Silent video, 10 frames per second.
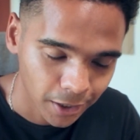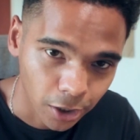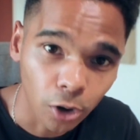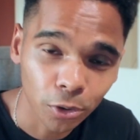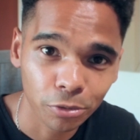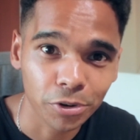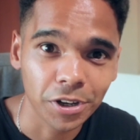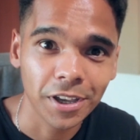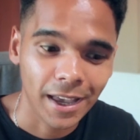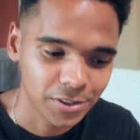
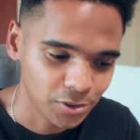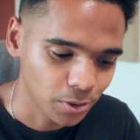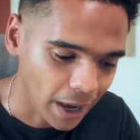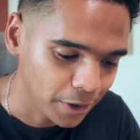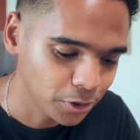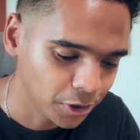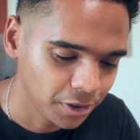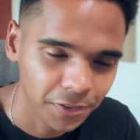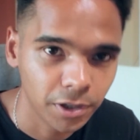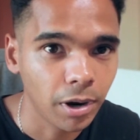concrete as to how you're going
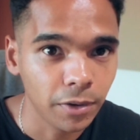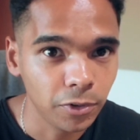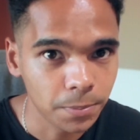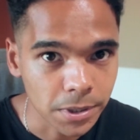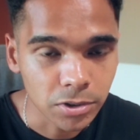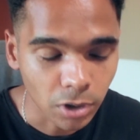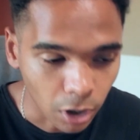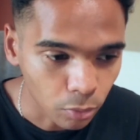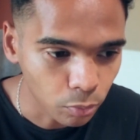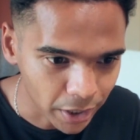to figure out if your beats
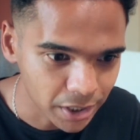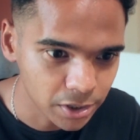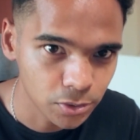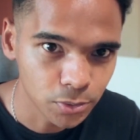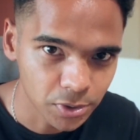are ready to